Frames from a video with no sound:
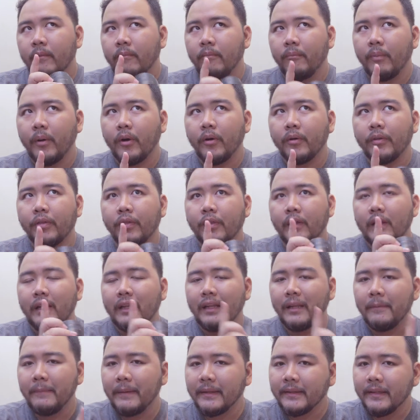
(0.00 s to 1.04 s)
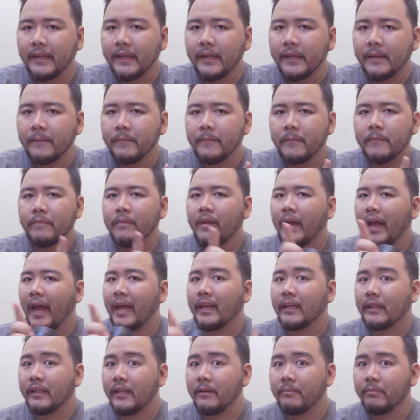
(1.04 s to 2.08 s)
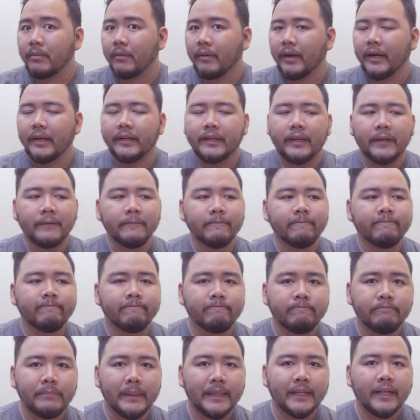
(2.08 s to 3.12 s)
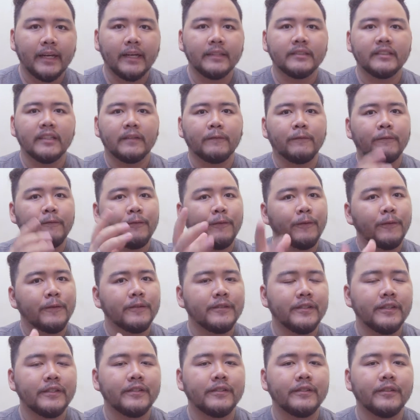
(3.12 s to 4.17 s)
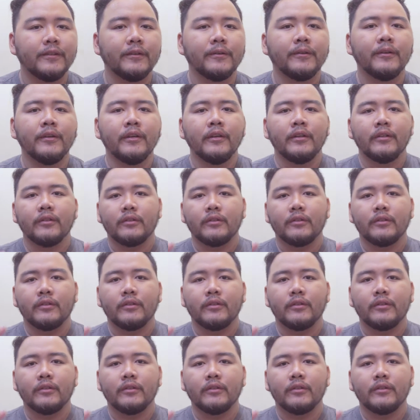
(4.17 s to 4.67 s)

both limiting and liberating because it forces you